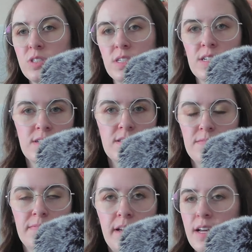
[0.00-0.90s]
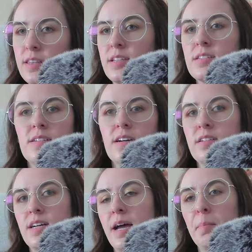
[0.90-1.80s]
which he's had the
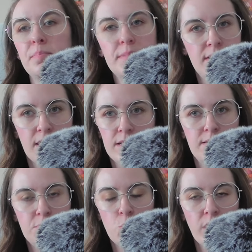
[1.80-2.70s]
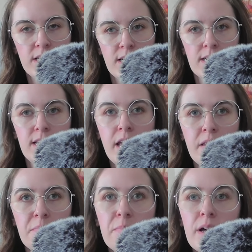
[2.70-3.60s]
entire time since 2016,